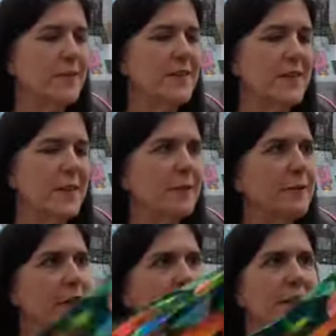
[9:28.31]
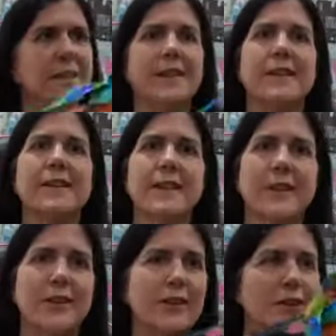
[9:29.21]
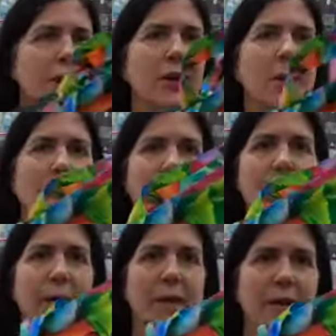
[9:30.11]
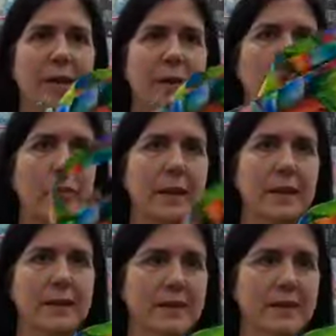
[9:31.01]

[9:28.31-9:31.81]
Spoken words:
stuff at the Knitting and Stitching show, but